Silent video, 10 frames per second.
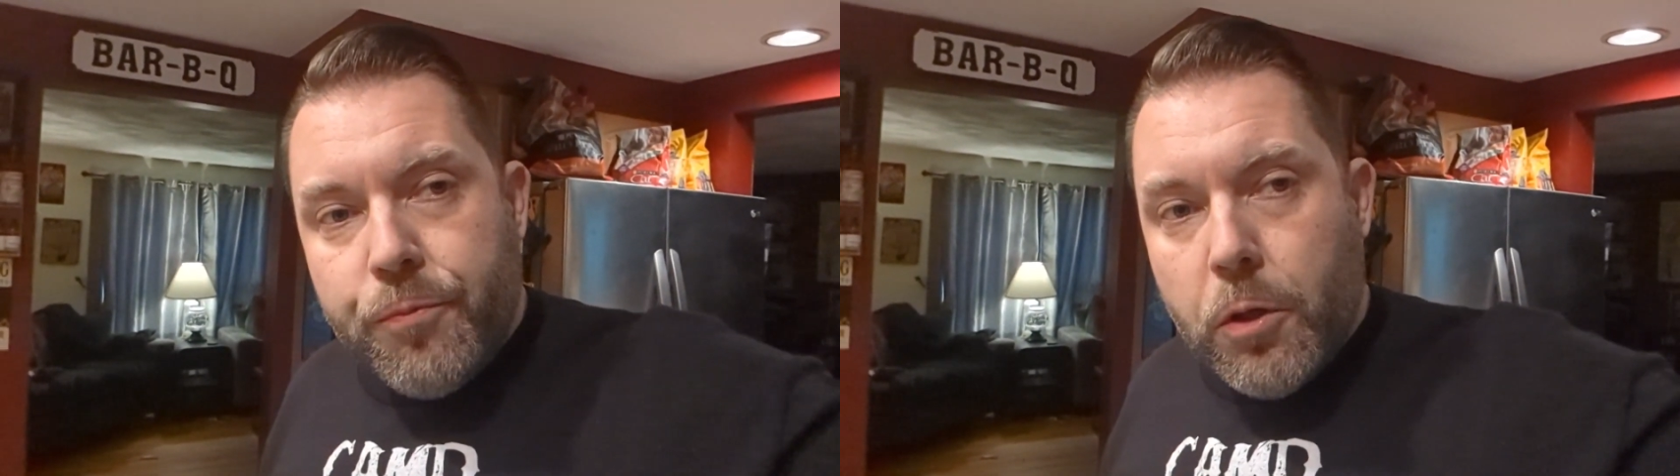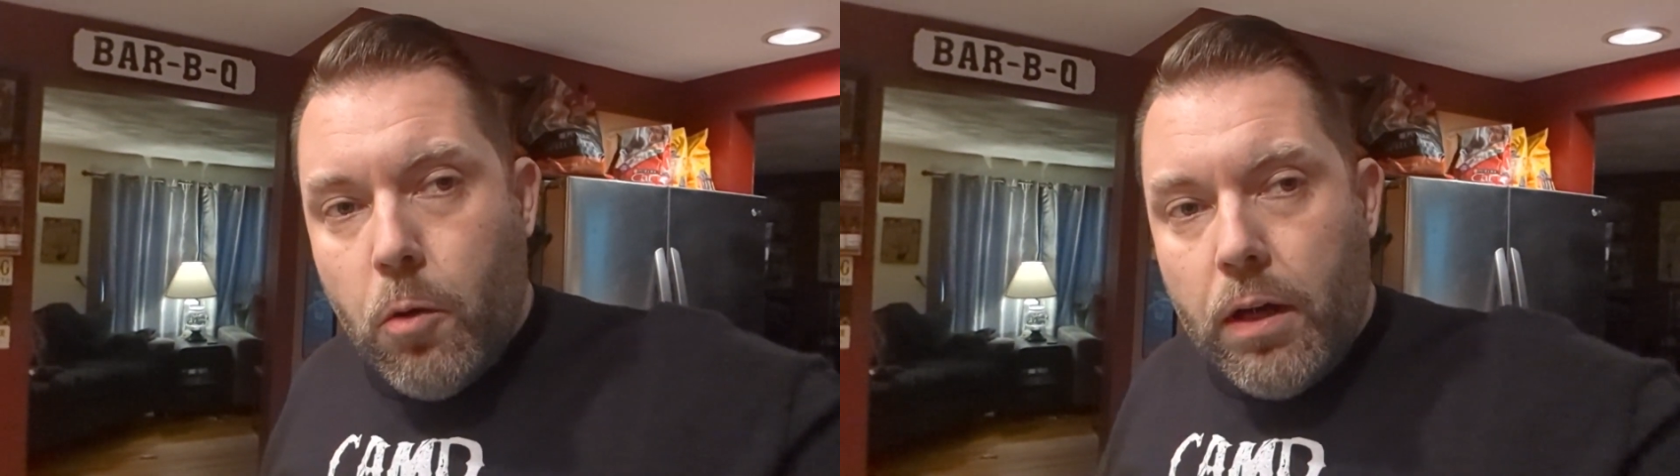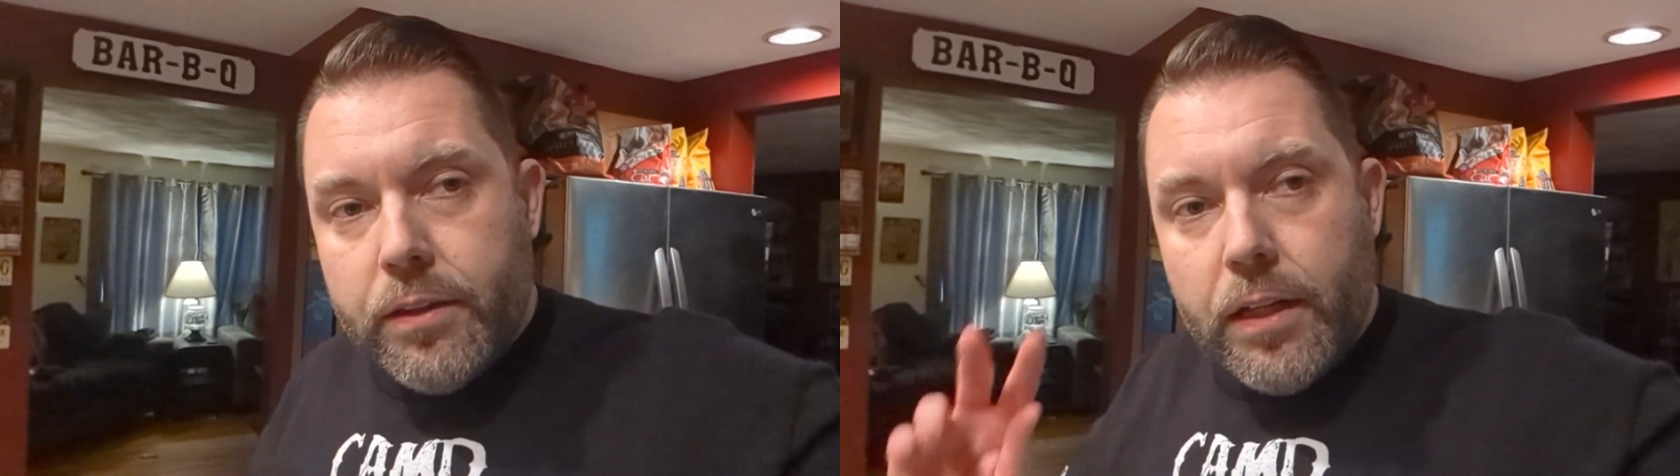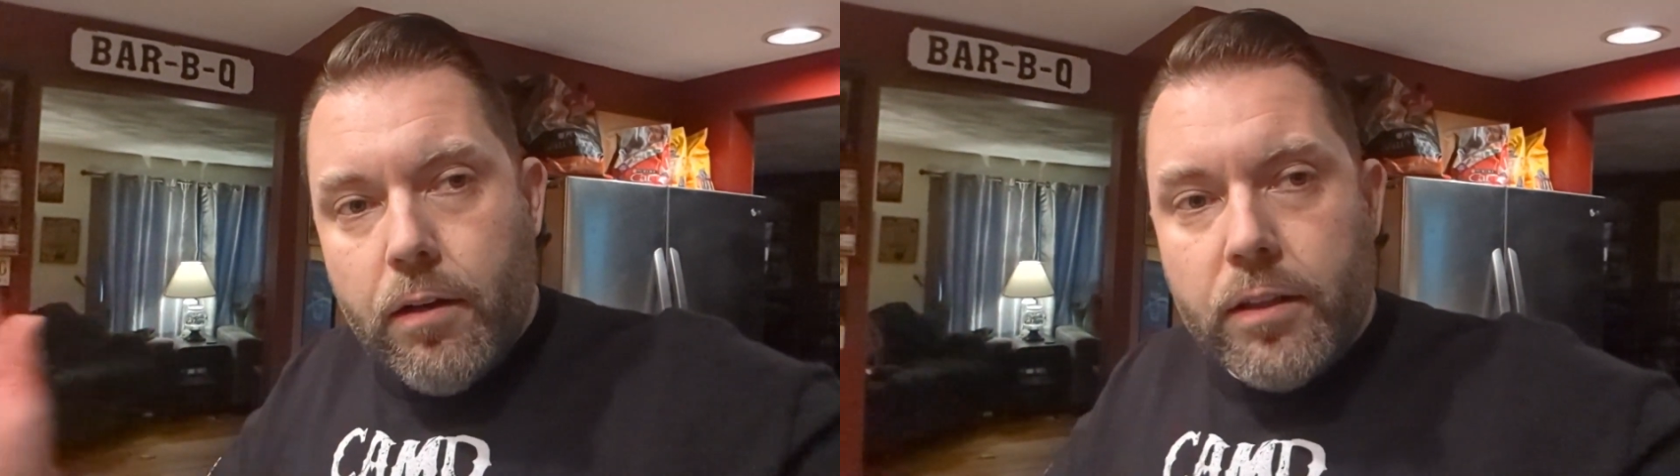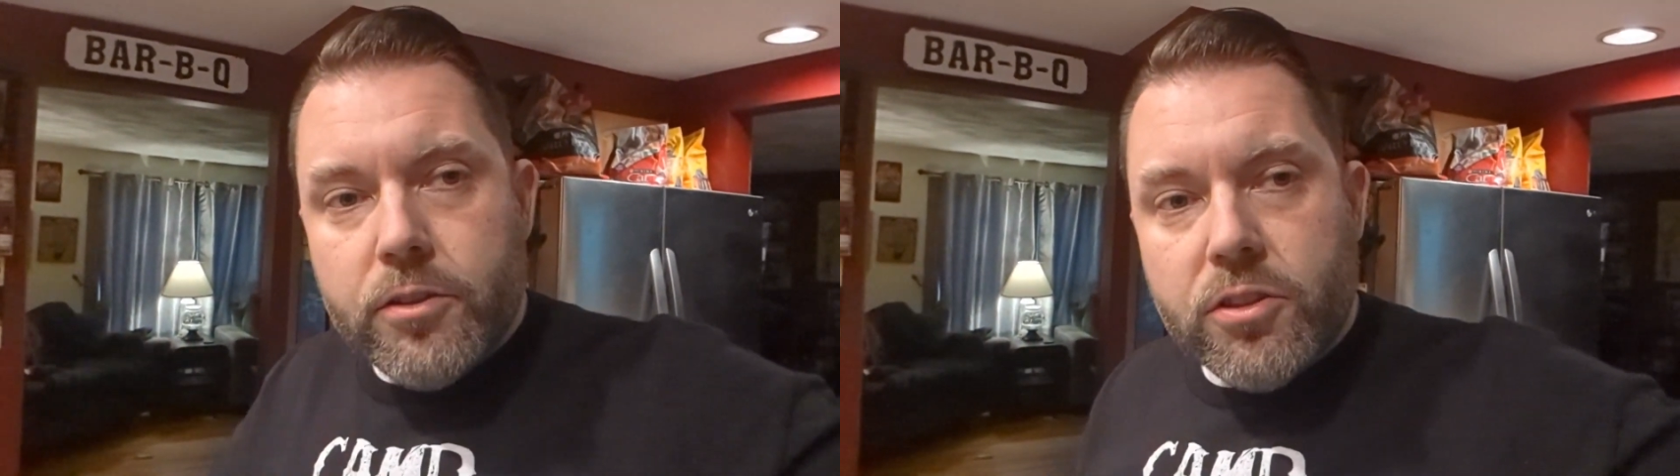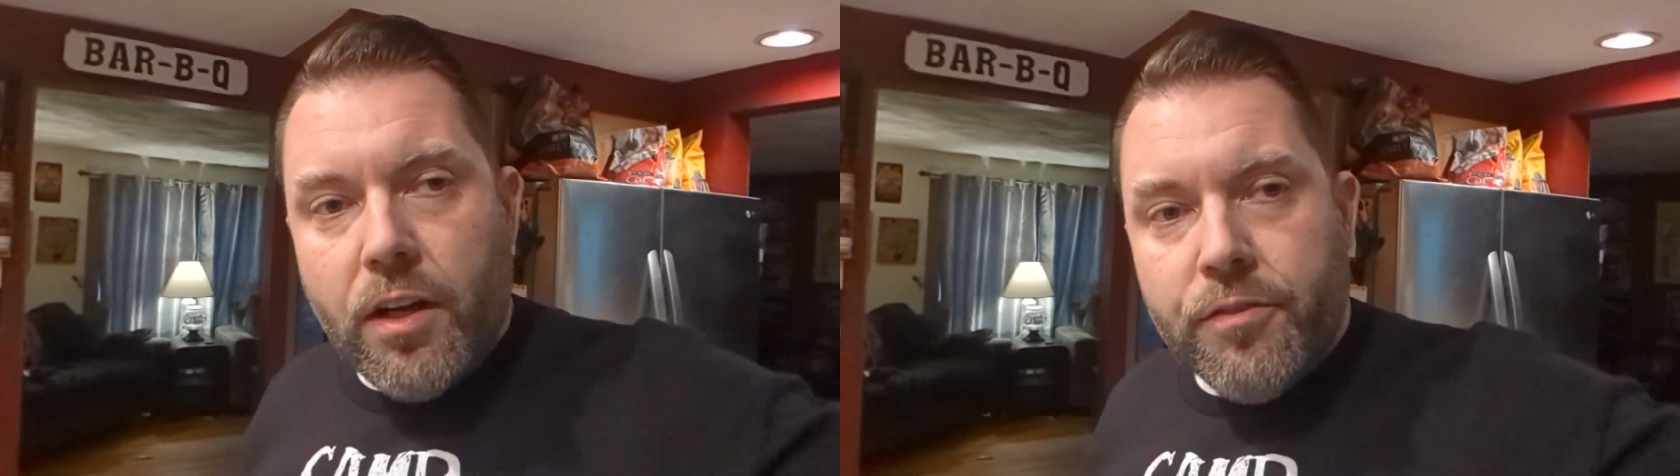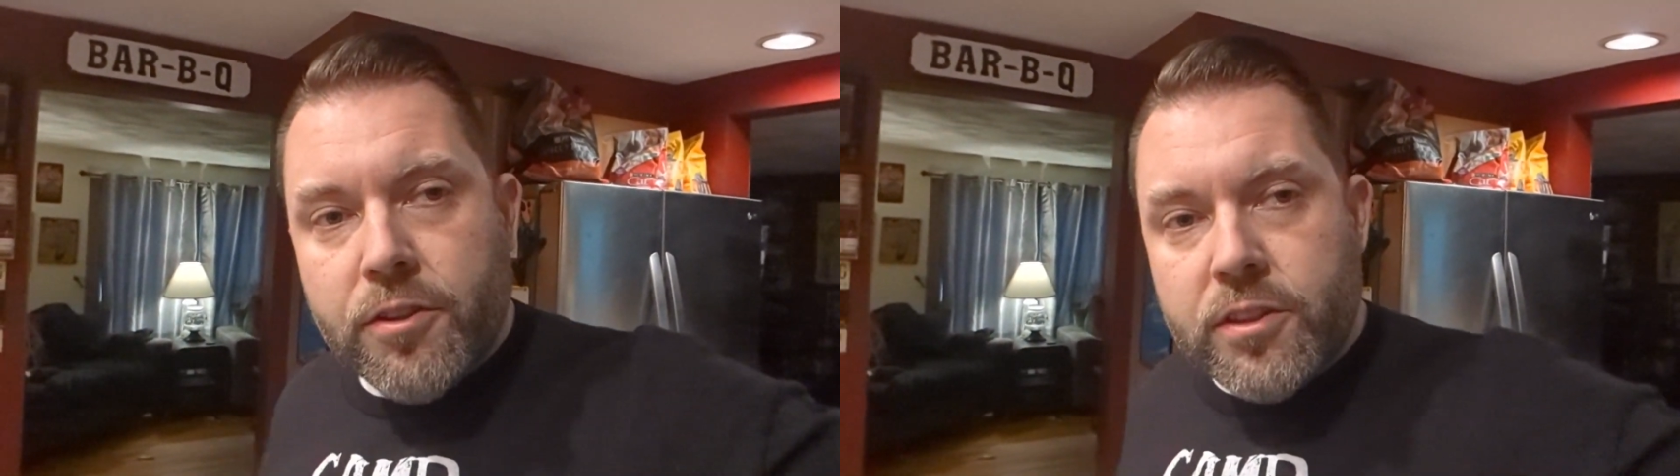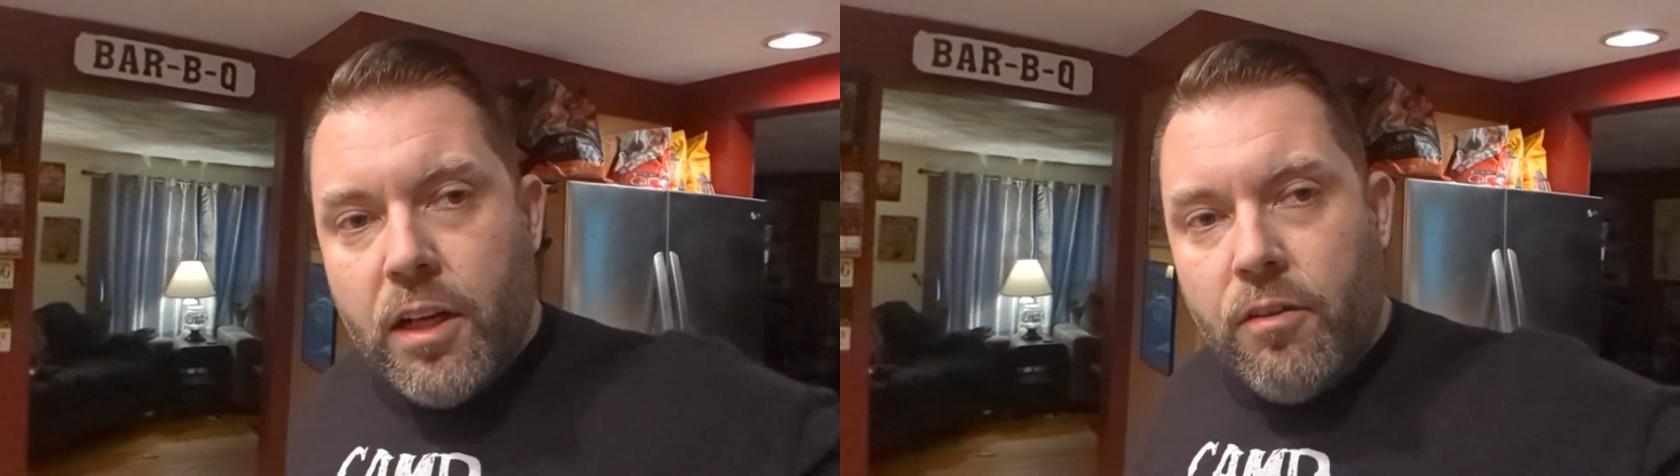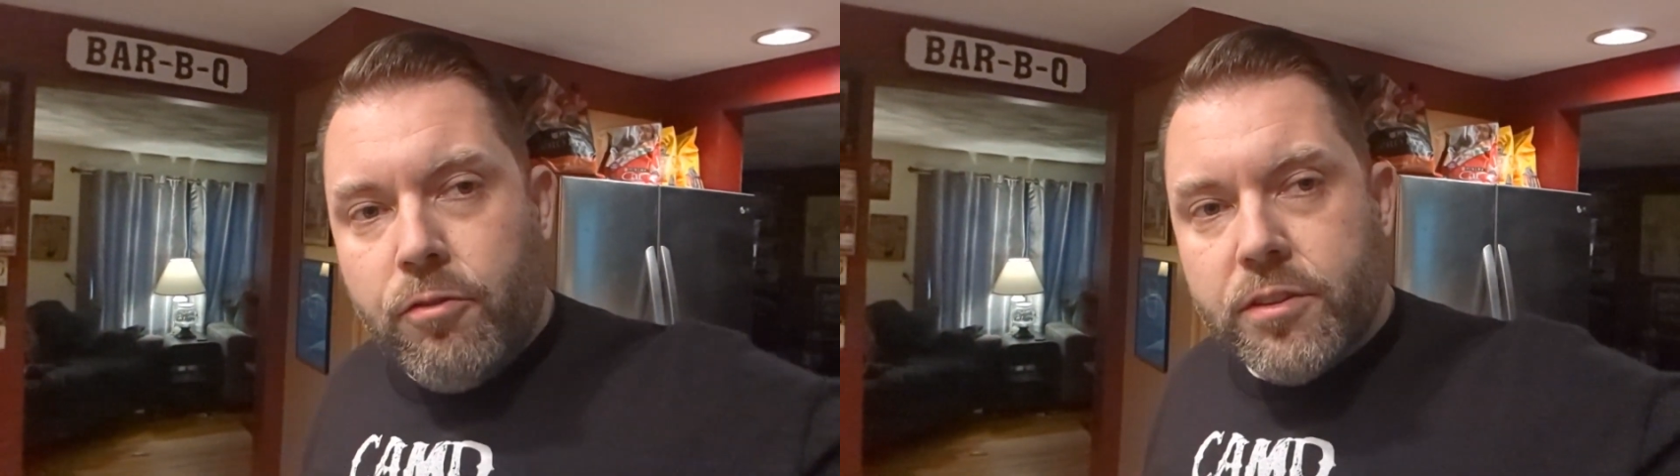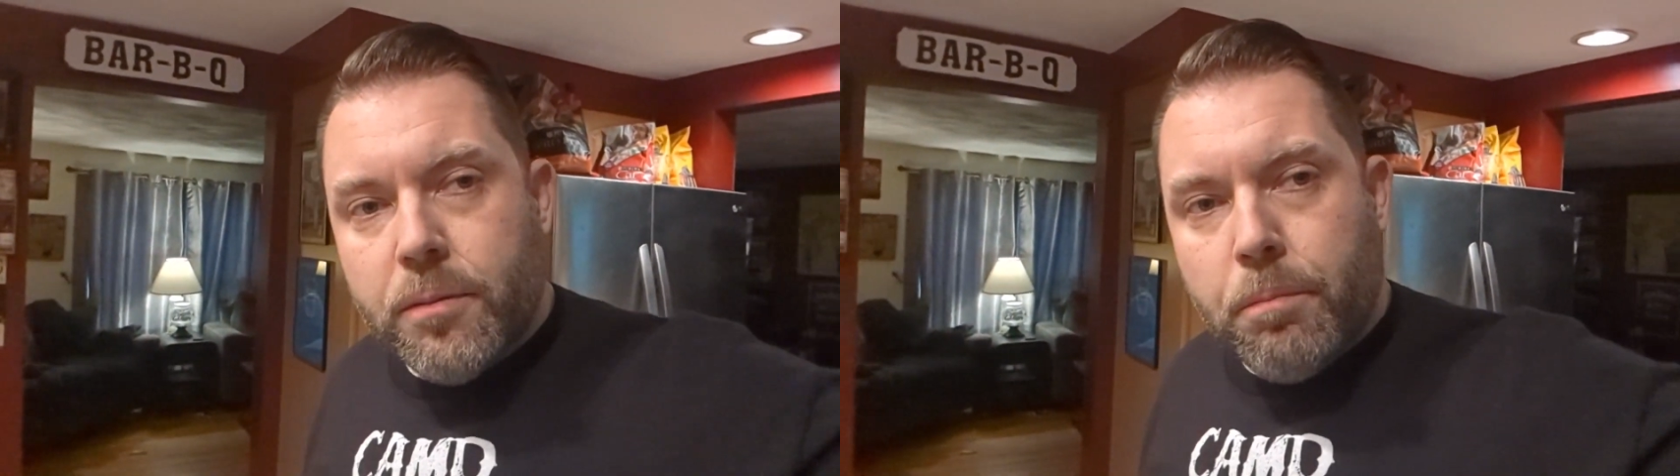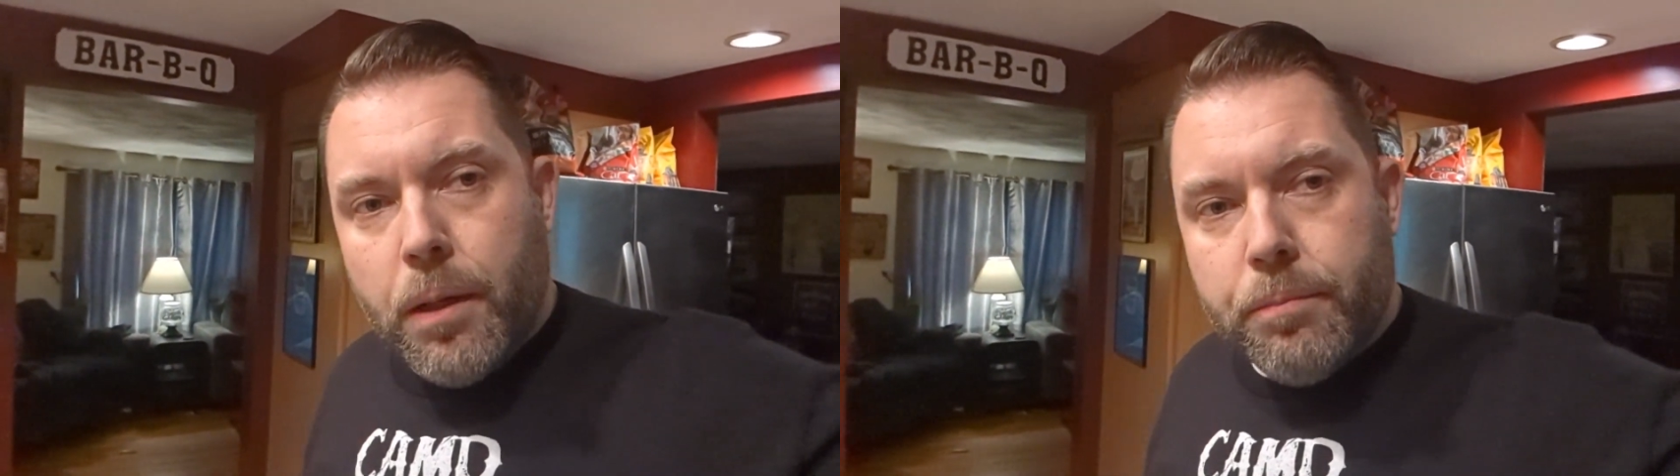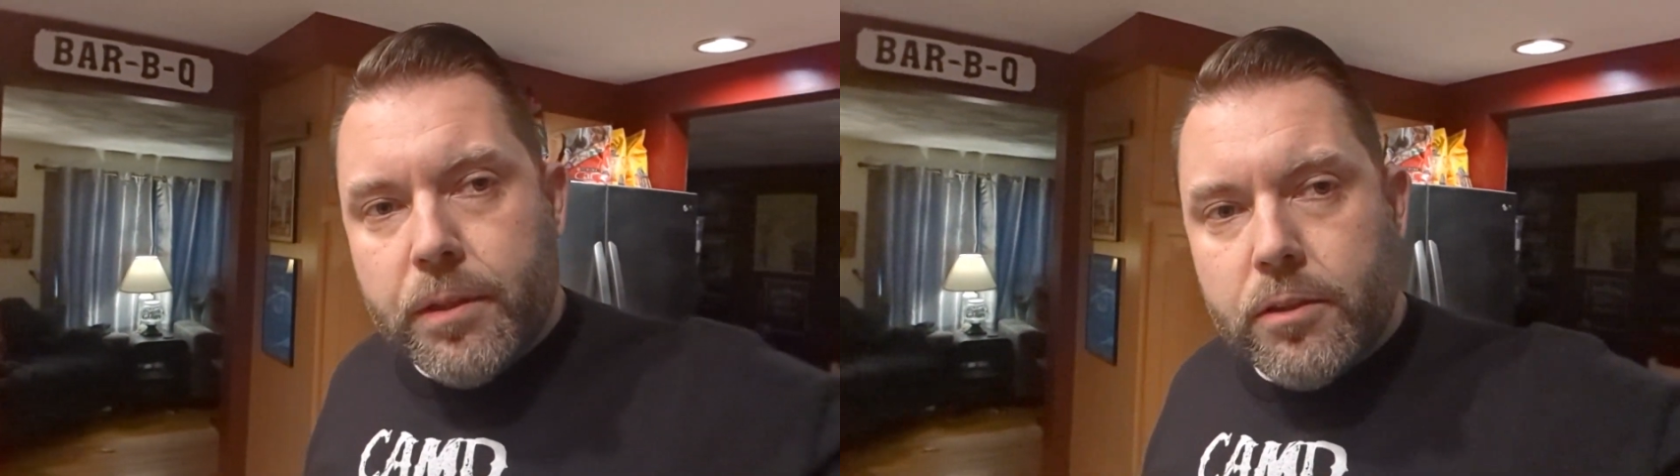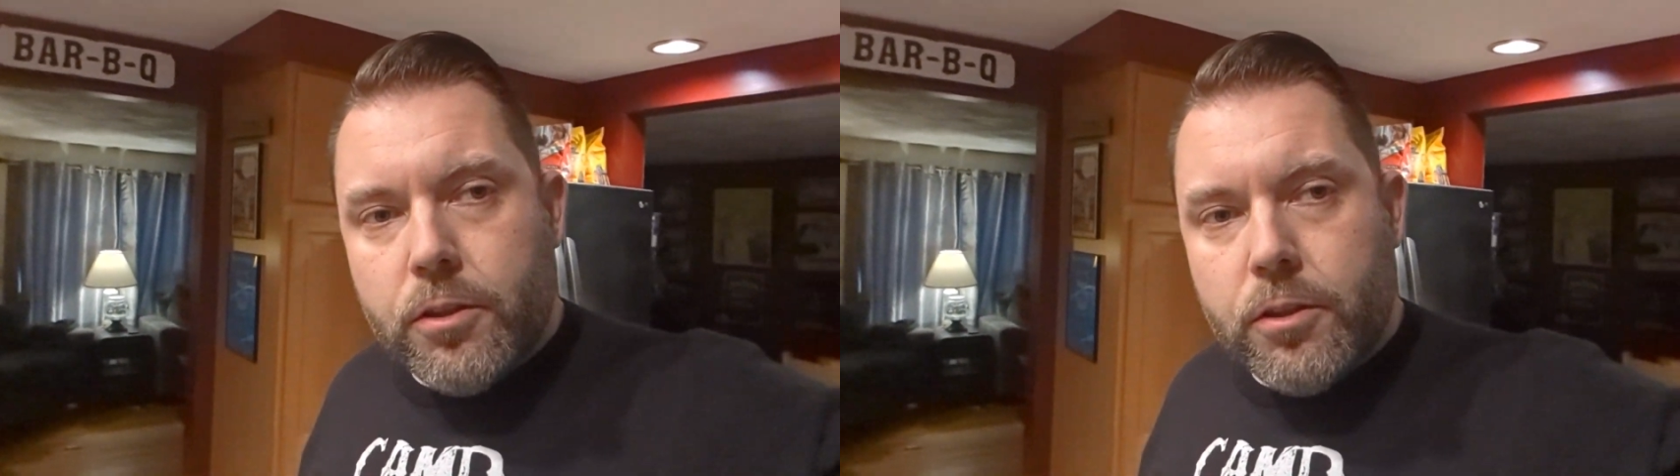Go out there and stuff yourself with some pumpkin